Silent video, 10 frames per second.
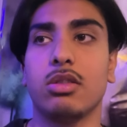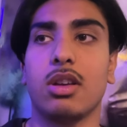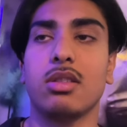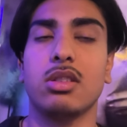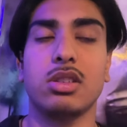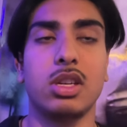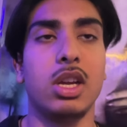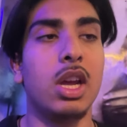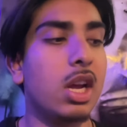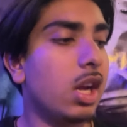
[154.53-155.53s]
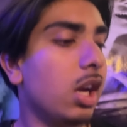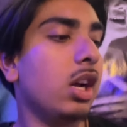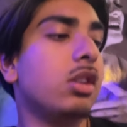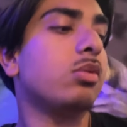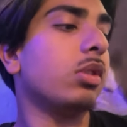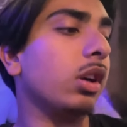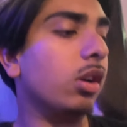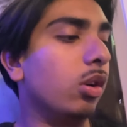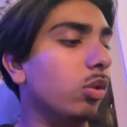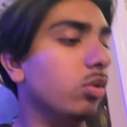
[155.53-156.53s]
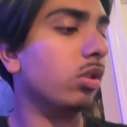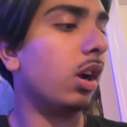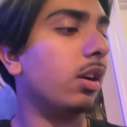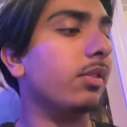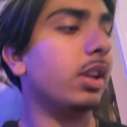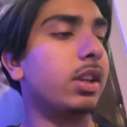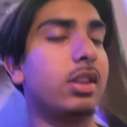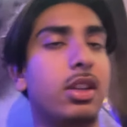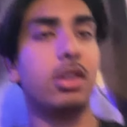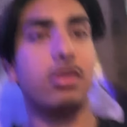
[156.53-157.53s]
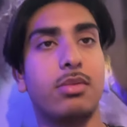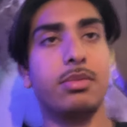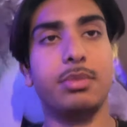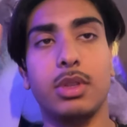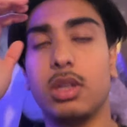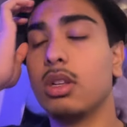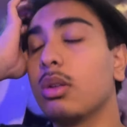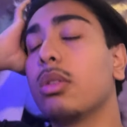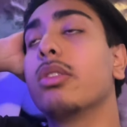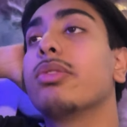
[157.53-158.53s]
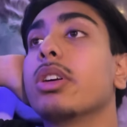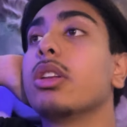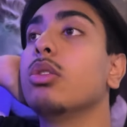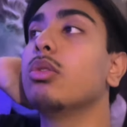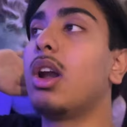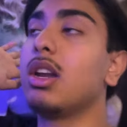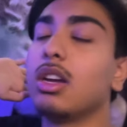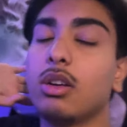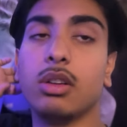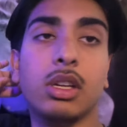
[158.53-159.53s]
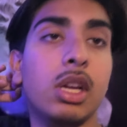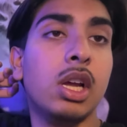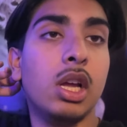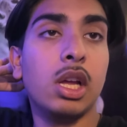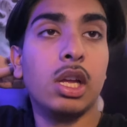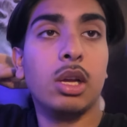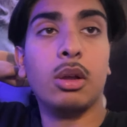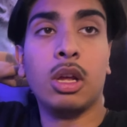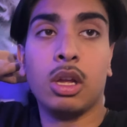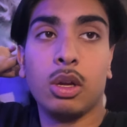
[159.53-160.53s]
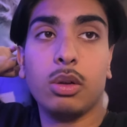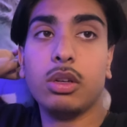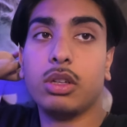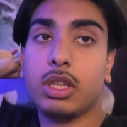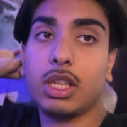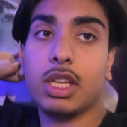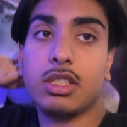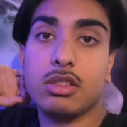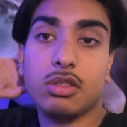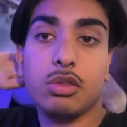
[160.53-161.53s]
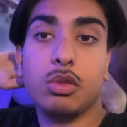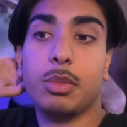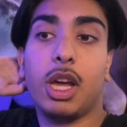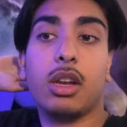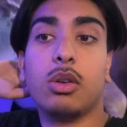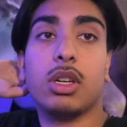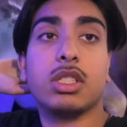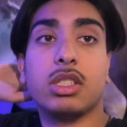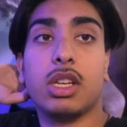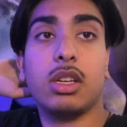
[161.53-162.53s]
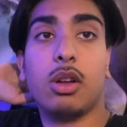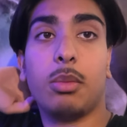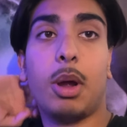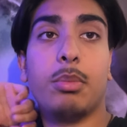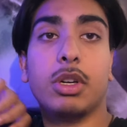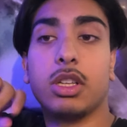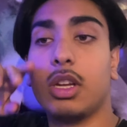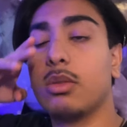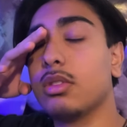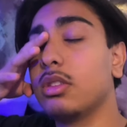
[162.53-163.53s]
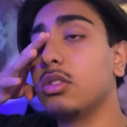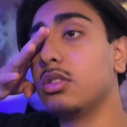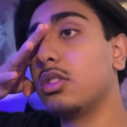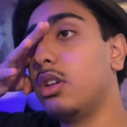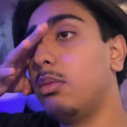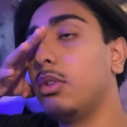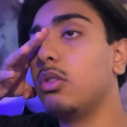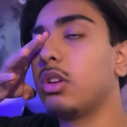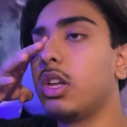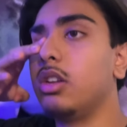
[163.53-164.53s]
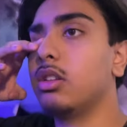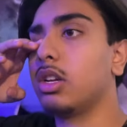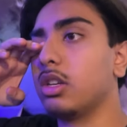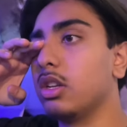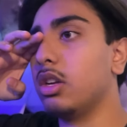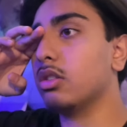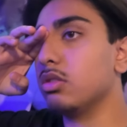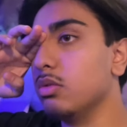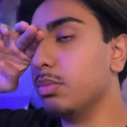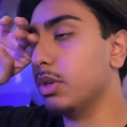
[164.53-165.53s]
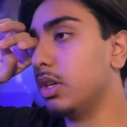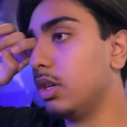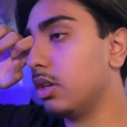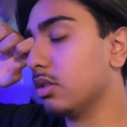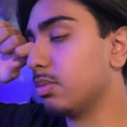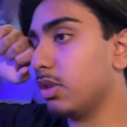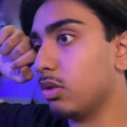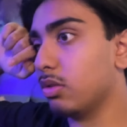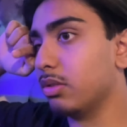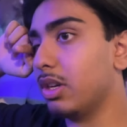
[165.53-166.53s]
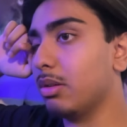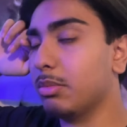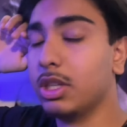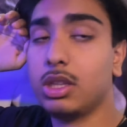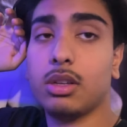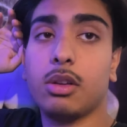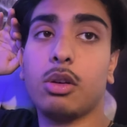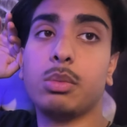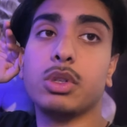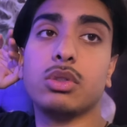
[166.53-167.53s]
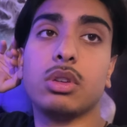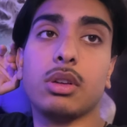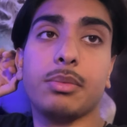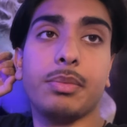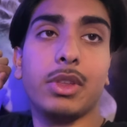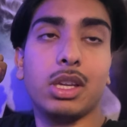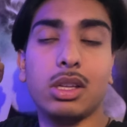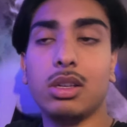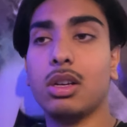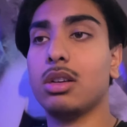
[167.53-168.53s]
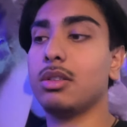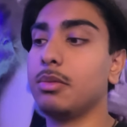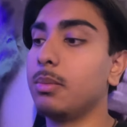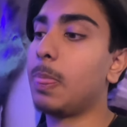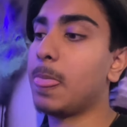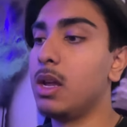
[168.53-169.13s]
drive there and shit. I just want to go drive. Like that's all I want to fucking do right now. We want that license soon, man. I know I said on my birthday I was literally saying I'm gonna get in like a day or two, but now it's been a whole damn month almost, and yeah,